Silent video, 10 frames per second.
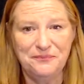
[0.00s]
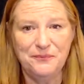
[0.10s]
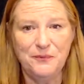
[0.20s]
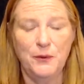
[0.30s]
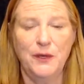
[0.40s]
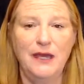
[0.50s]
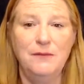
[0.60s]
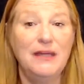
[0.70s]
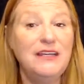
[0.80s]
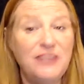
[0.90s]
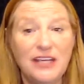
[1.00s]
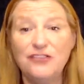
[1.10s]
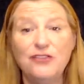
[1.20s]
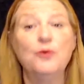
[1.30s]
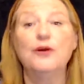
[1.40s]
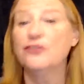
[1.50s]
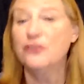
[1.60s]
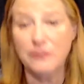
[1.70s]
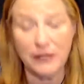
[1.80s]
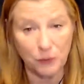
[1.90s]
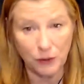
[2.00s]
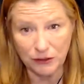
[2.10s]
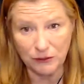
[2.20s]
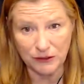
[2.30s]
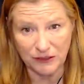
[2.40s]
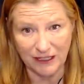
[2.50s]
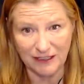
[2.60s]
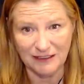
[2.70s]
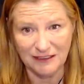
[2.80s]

Okay. Meditation works no matter what you look like.